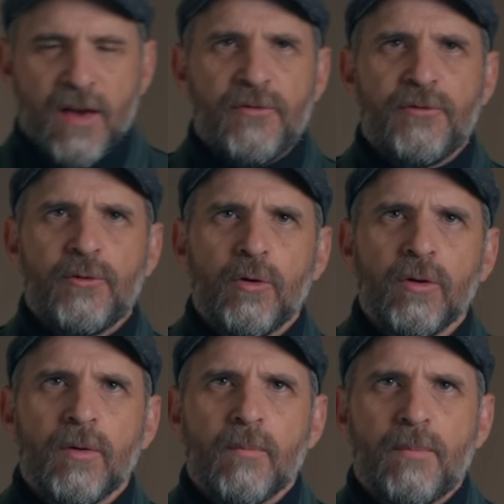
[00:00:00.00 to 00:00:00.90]
A
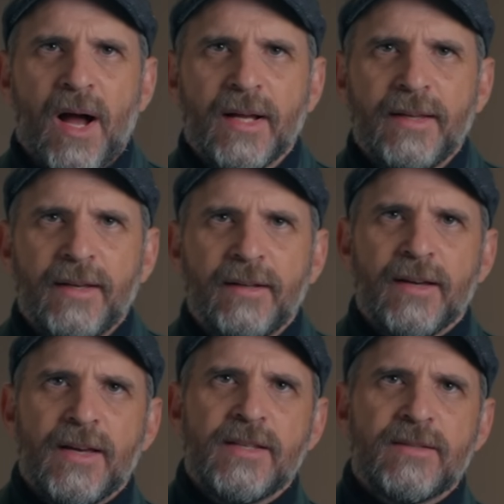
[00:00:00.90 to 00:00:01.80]
full
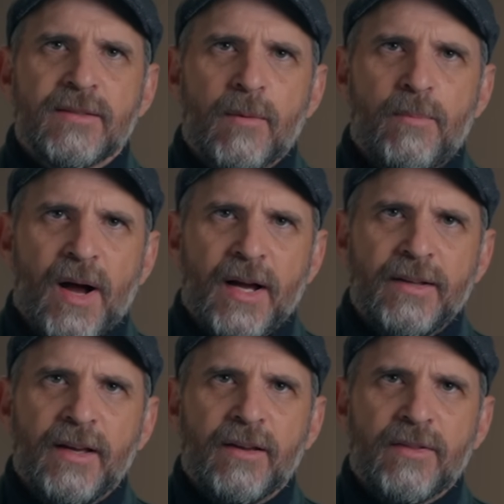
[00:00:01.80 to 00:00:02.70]
binding is a
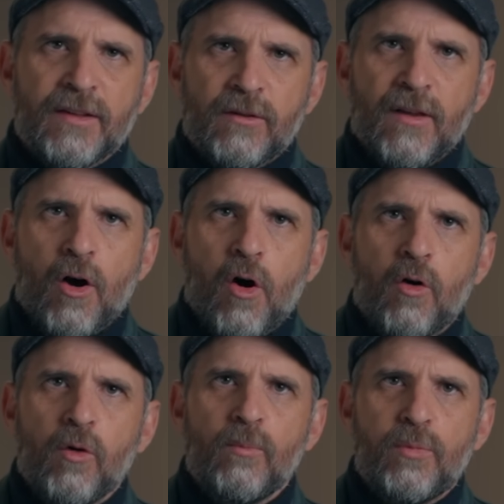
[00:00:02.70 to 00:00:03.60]
binding that the
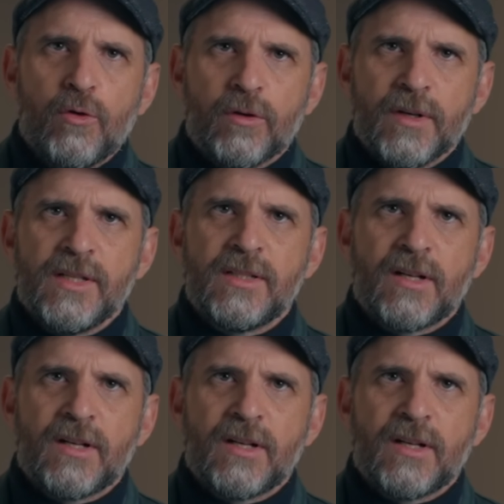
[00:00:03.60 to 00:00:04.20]
whole book is